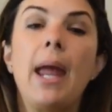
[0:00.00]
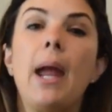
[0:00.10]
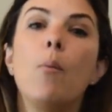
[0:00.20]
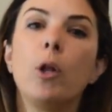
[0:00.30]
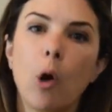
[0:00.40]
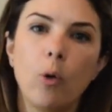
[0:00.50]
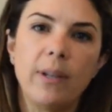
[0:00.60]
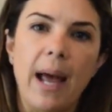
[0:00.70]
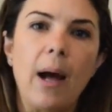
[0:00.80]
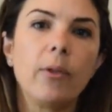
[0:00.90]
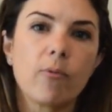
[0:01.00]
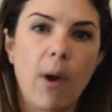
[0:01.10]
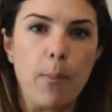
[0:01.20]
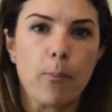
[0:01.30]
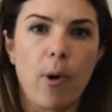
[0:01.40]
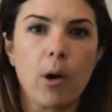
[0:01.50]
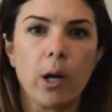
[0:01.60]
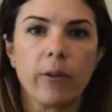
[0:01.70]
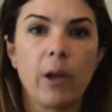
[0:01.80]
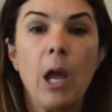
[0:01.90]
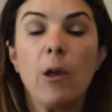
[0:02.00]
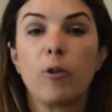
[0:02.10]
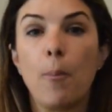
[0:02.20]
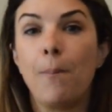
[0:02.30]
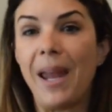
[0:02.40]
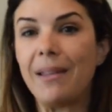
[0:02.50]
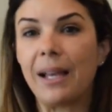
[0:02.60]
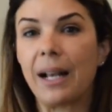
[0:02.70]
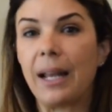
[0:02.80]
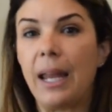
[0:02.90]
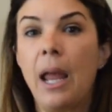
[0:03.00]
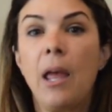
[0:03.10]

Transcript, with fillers: it will go down the right bronchus. So basically,